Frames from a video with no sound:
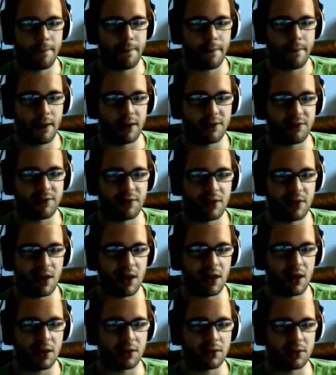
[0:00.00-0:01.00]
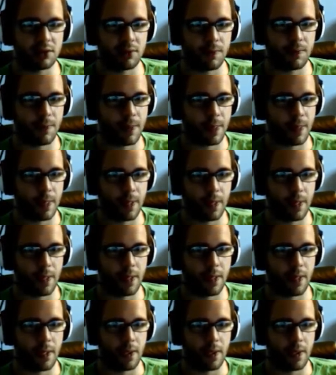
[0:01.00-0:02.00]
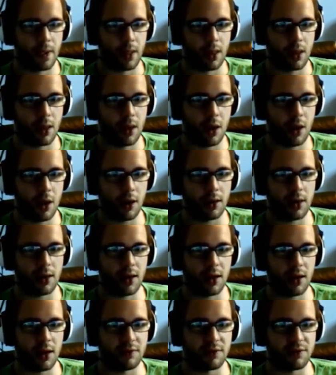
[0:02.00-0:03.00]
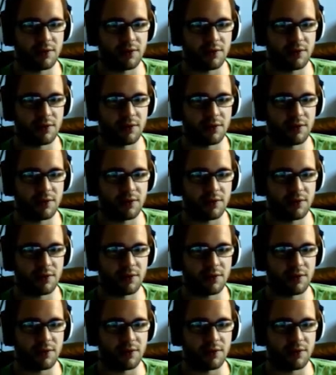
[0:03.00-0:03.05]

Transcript: It's locked. Archives, it's